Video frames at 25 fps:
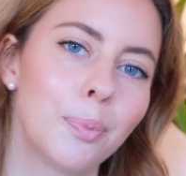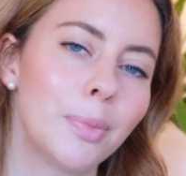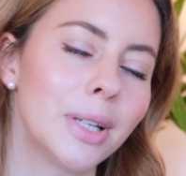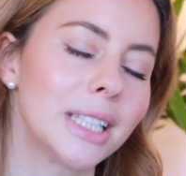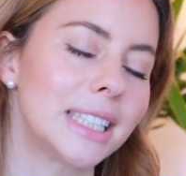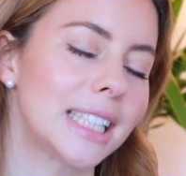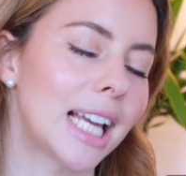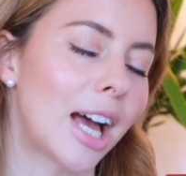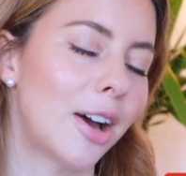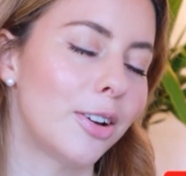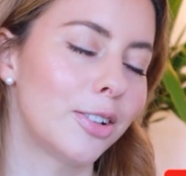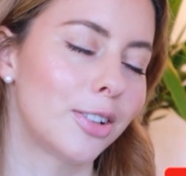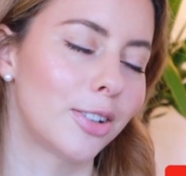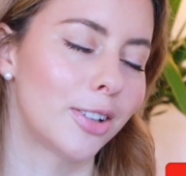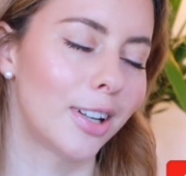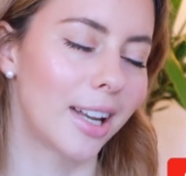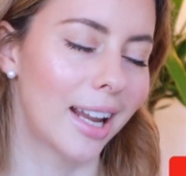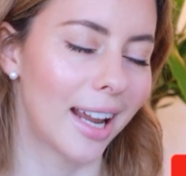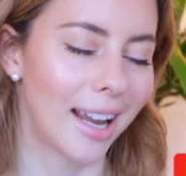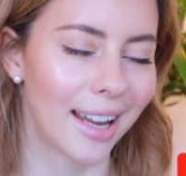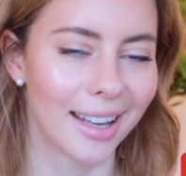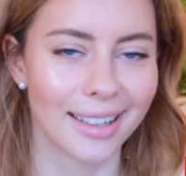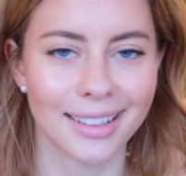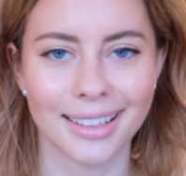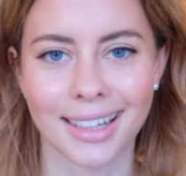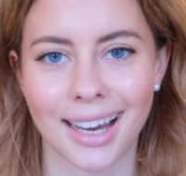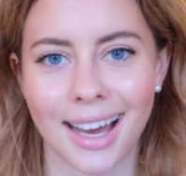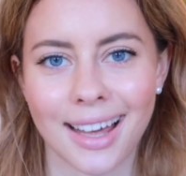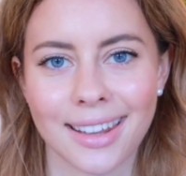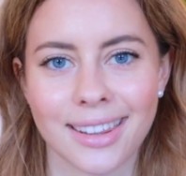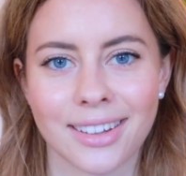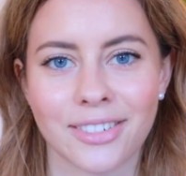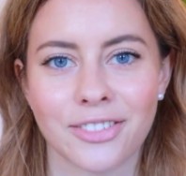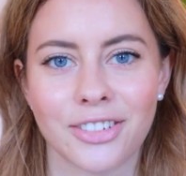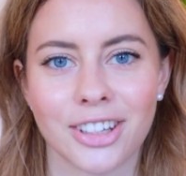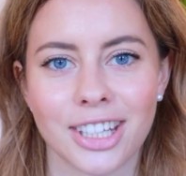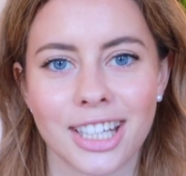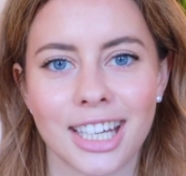miss out on any
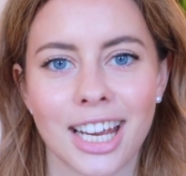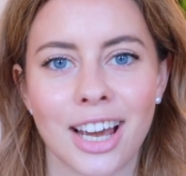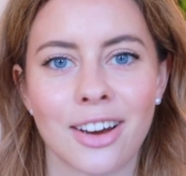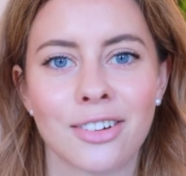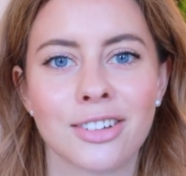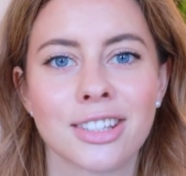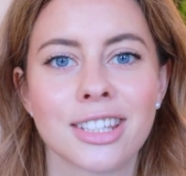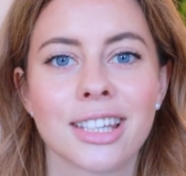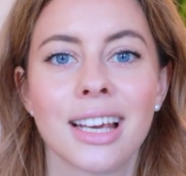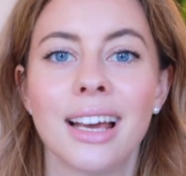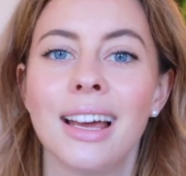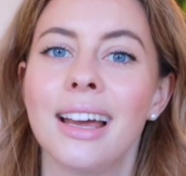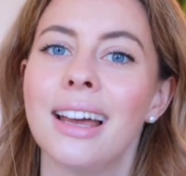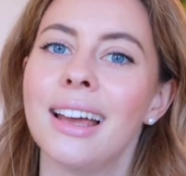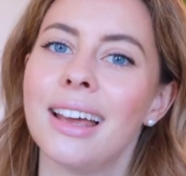other videos